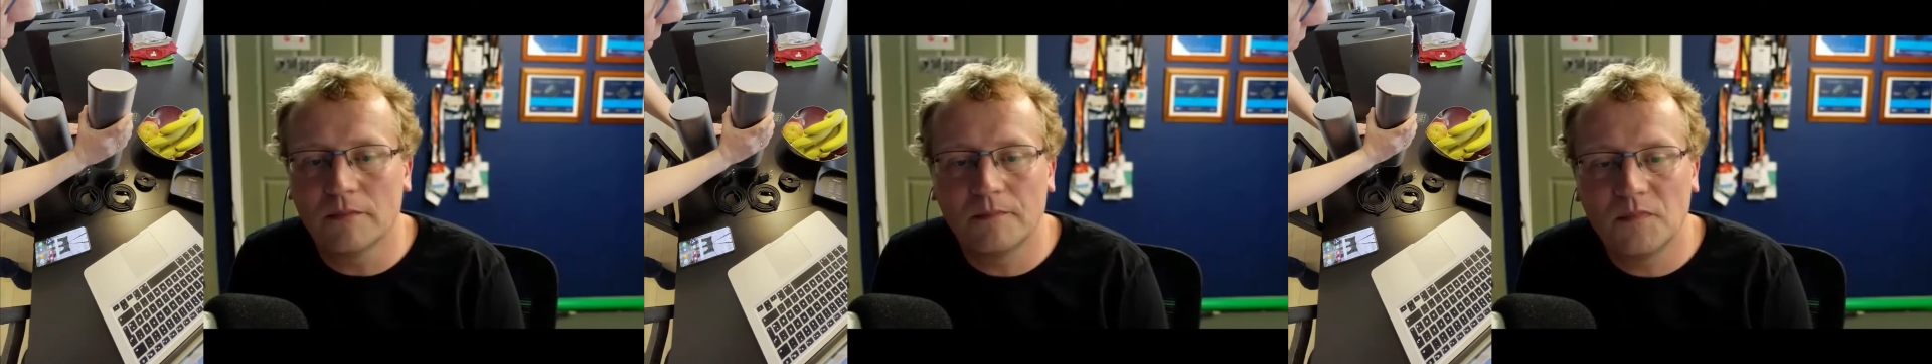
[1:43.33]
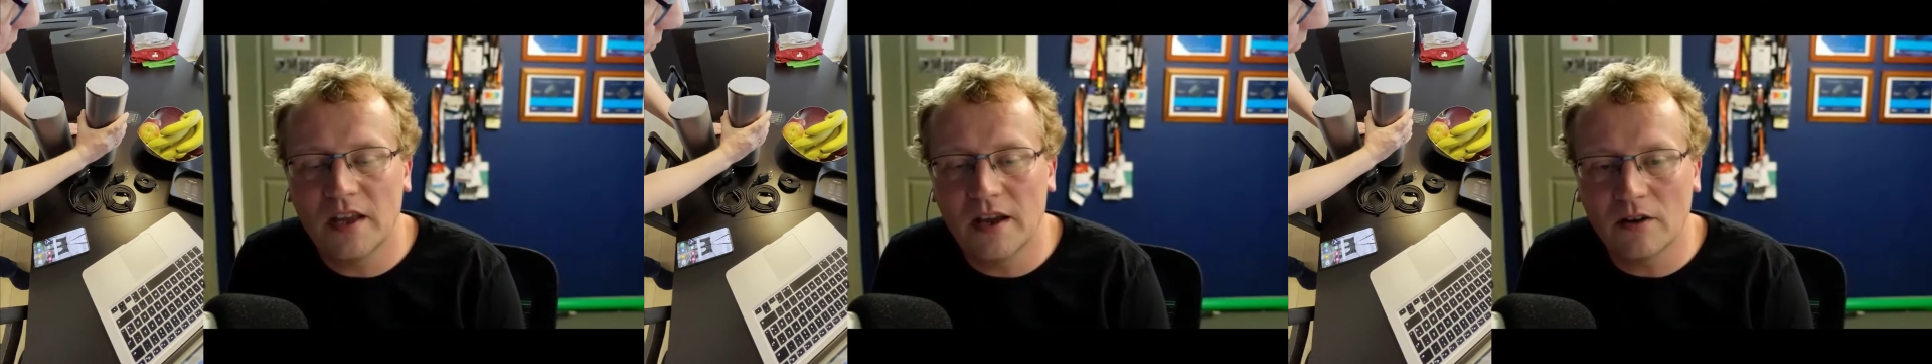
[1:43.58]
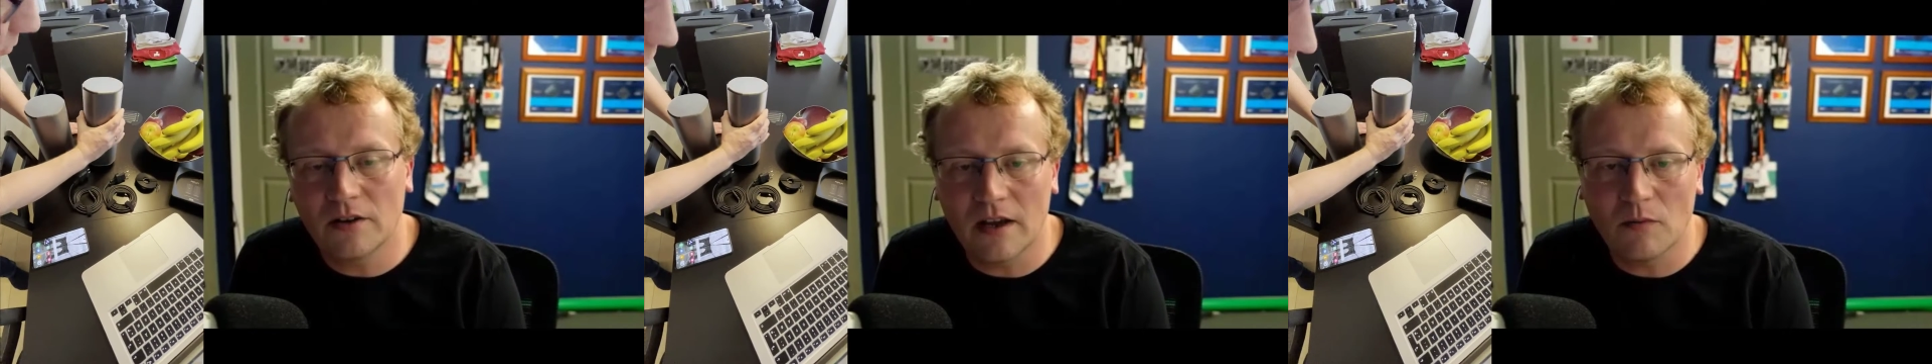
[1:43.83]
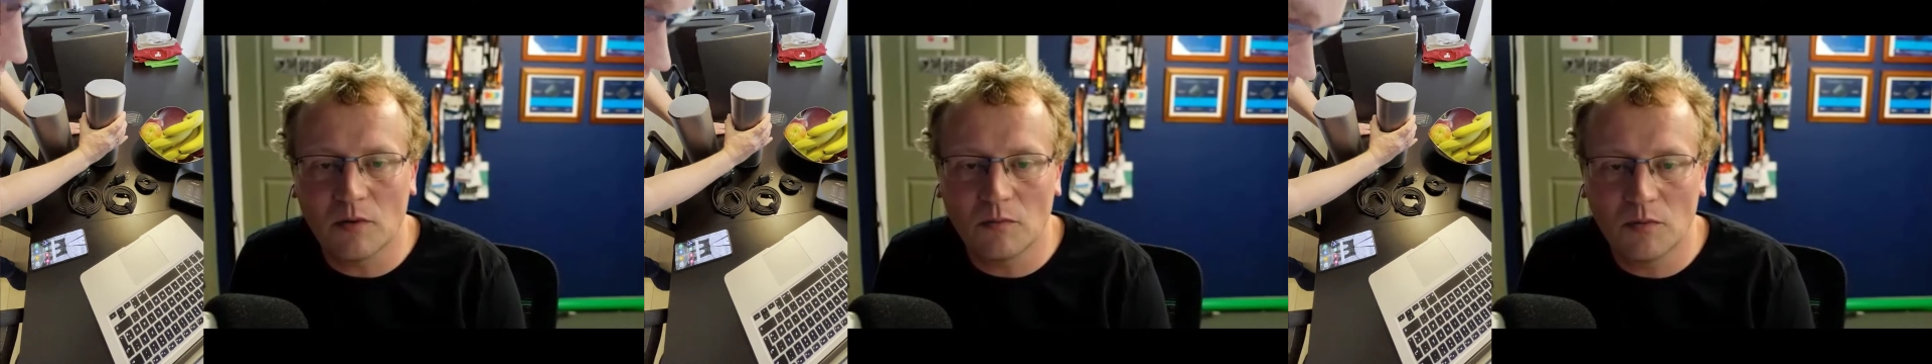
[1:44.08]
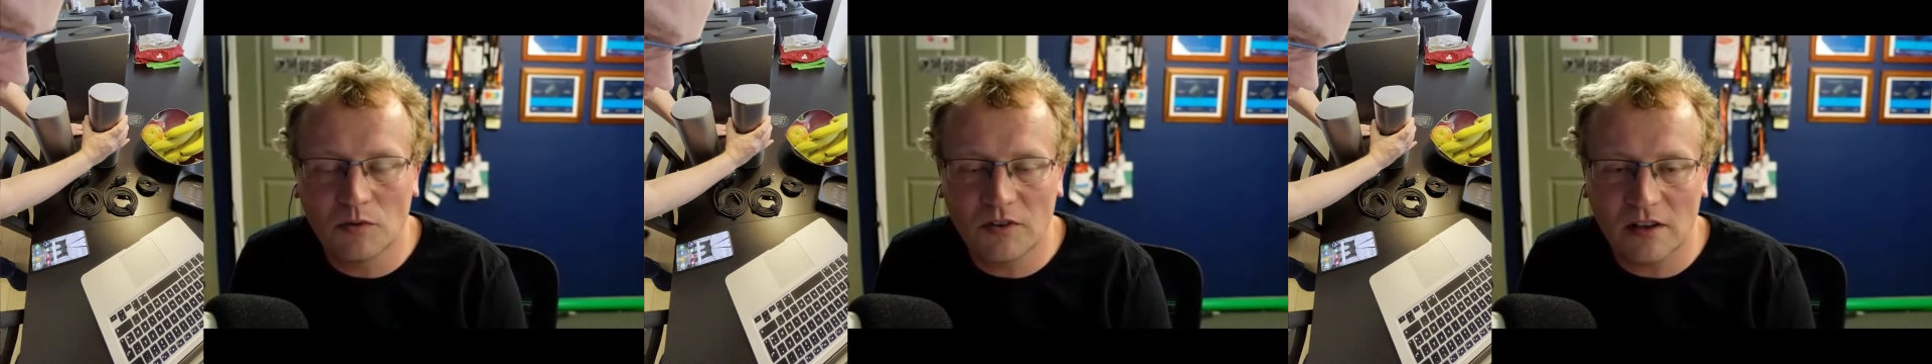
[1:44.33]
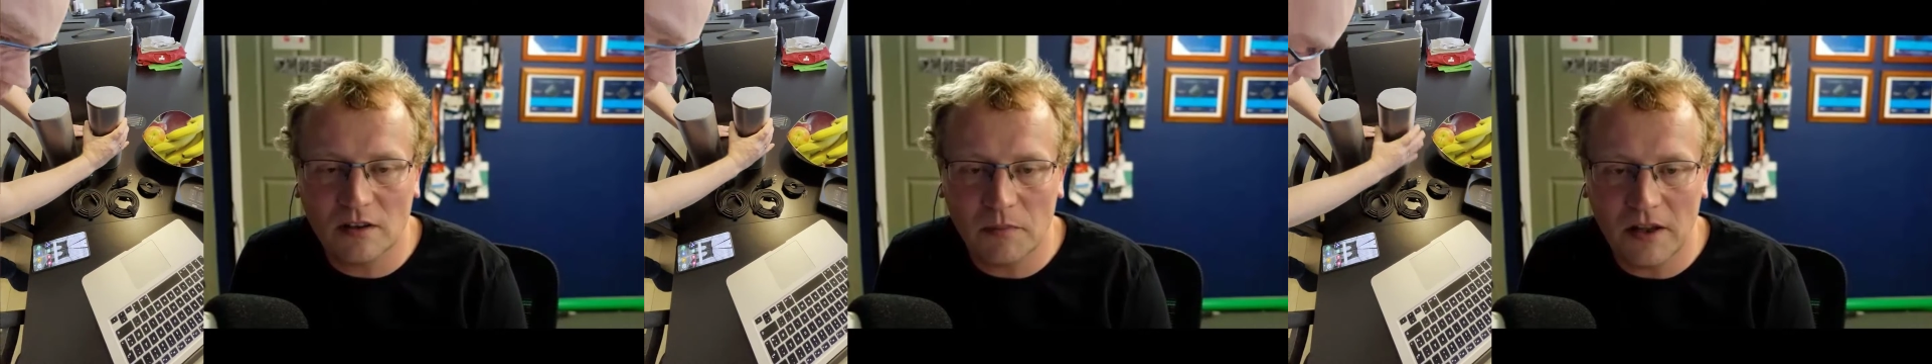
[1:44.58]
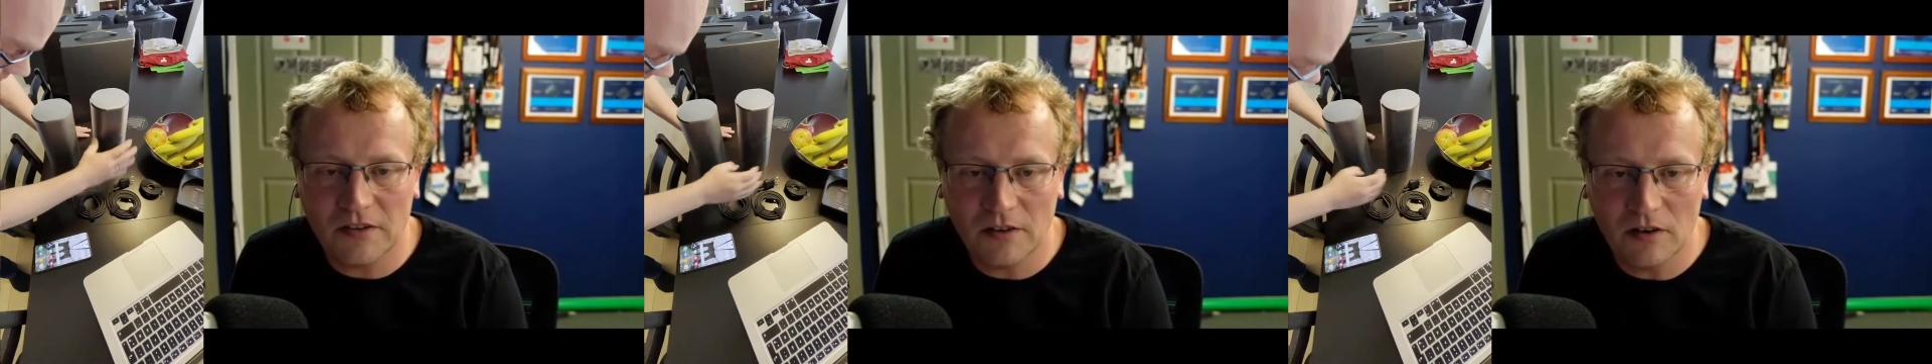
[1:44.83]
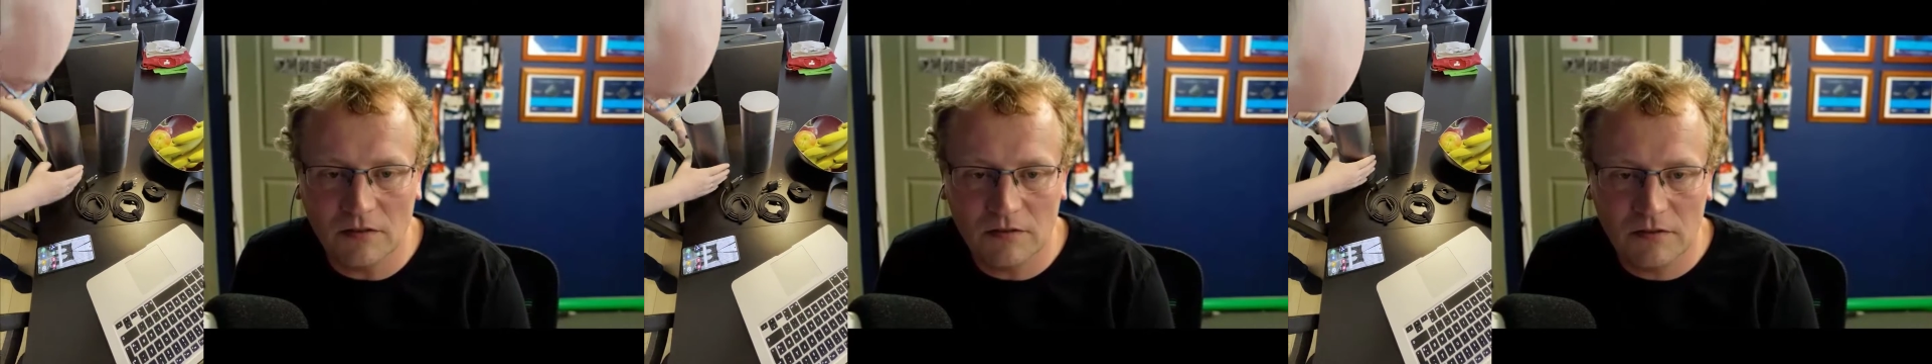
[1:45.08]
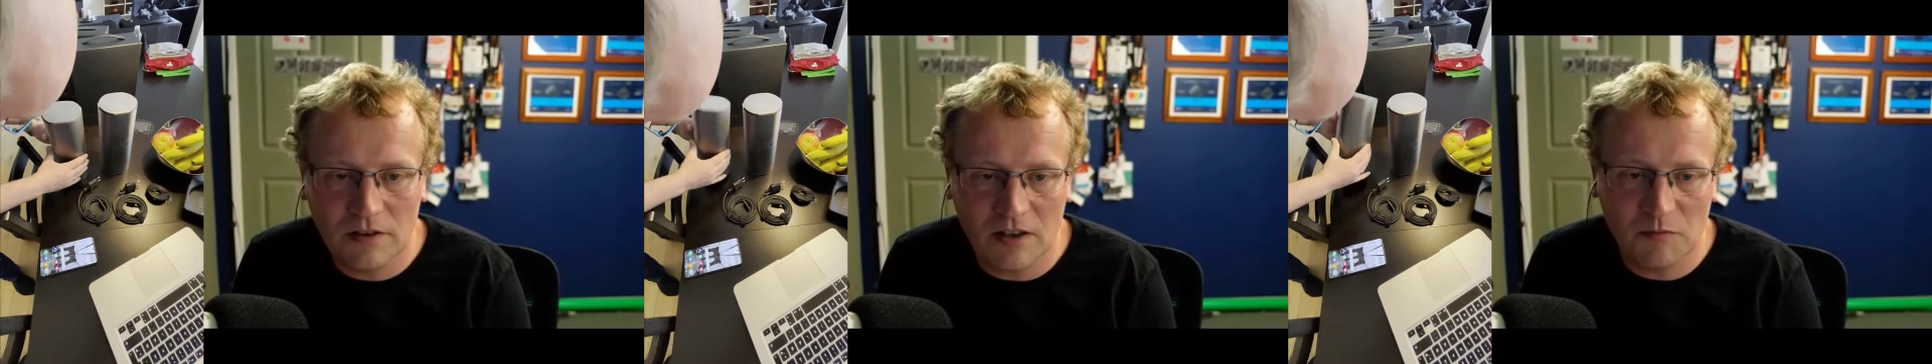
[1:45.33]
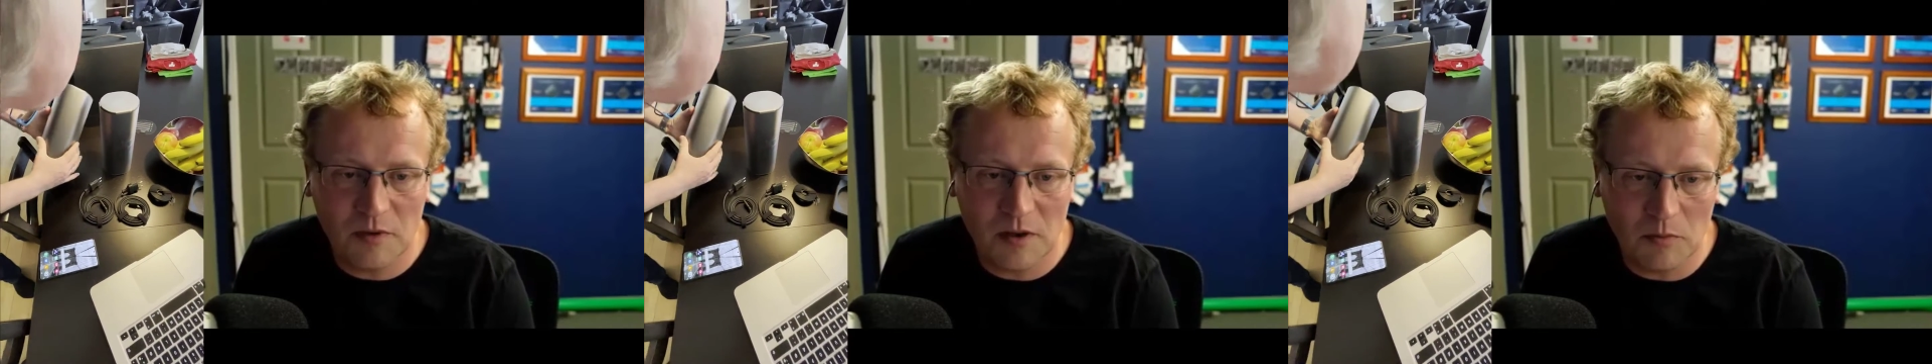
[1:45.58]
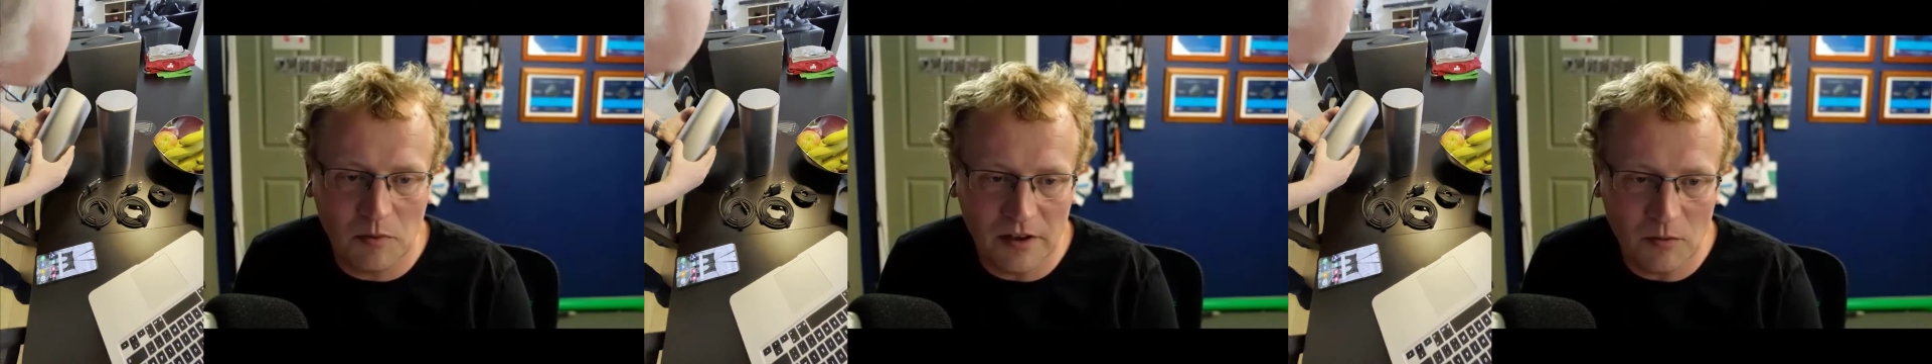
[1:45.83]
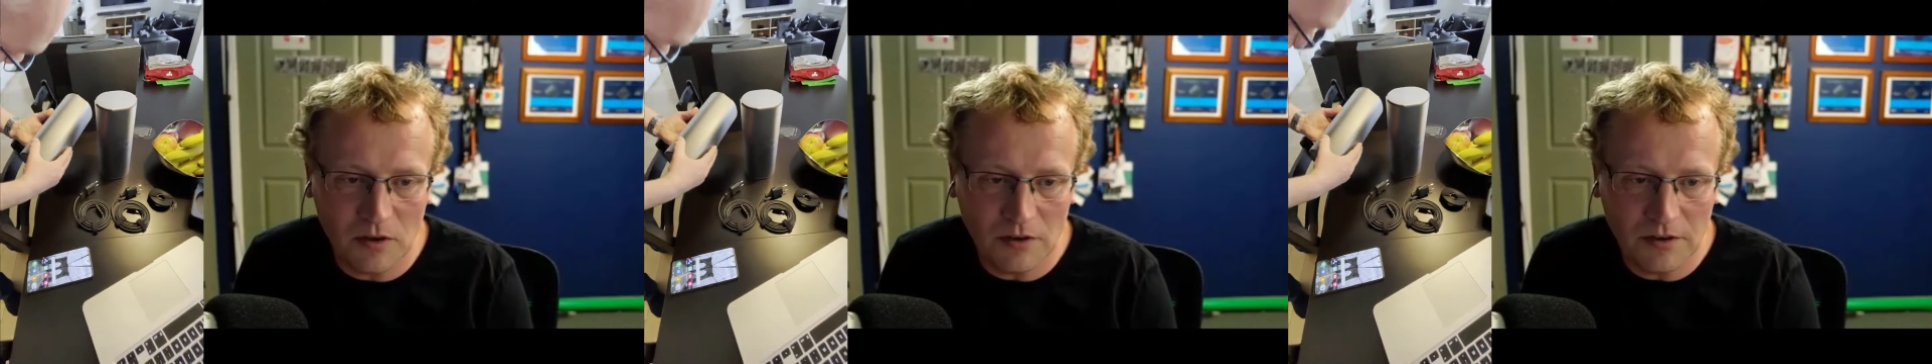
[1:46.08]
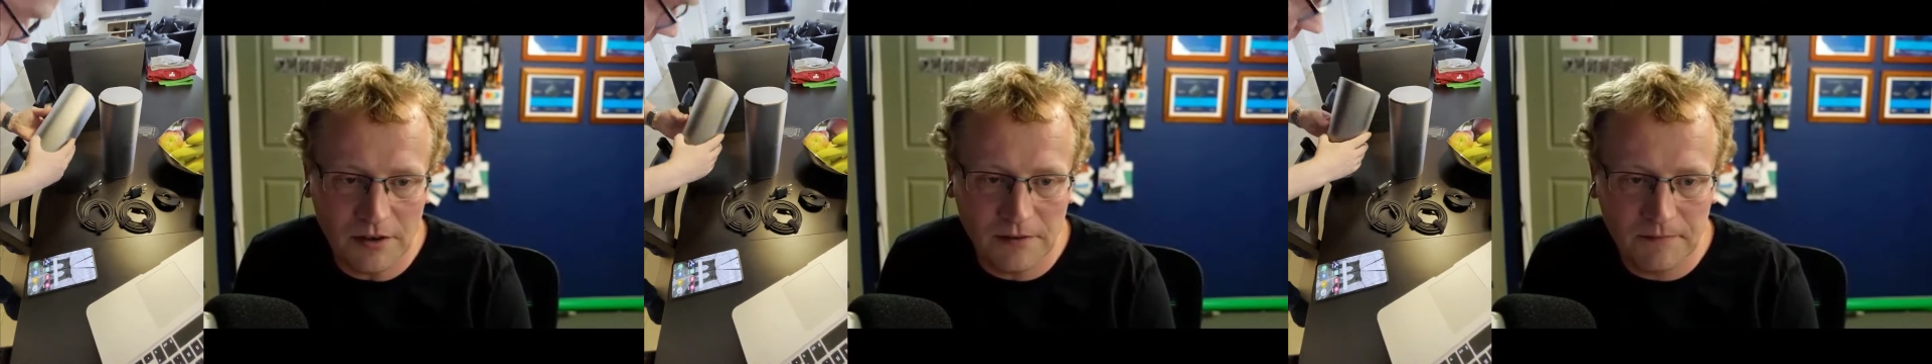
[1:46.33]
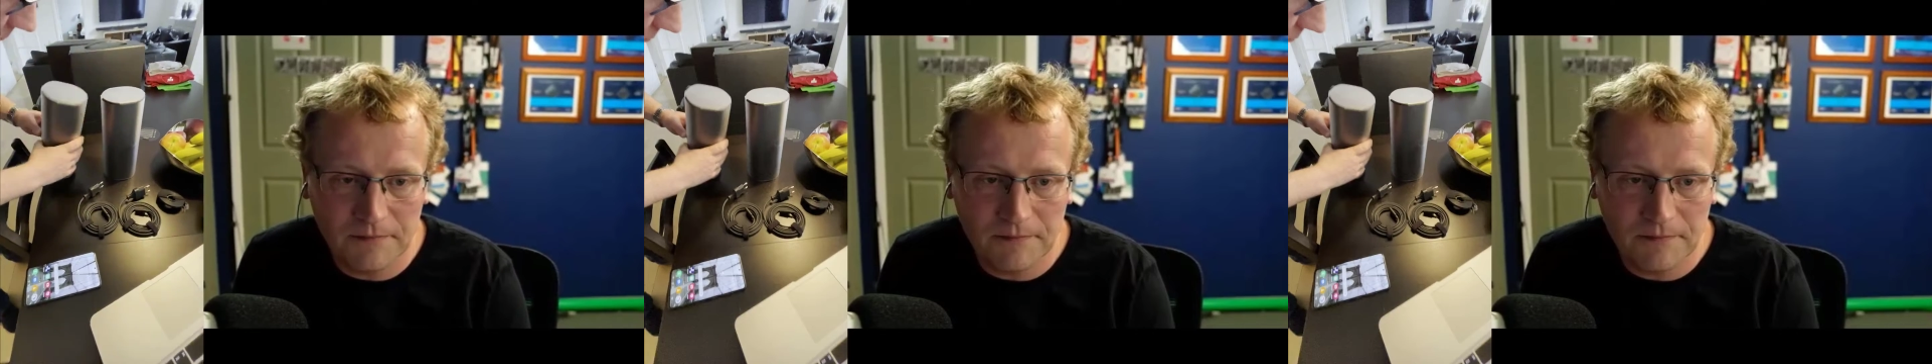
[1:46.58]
it is. Yeah, okay. We'll, we'll take the plastic off. Give people what they want, eh?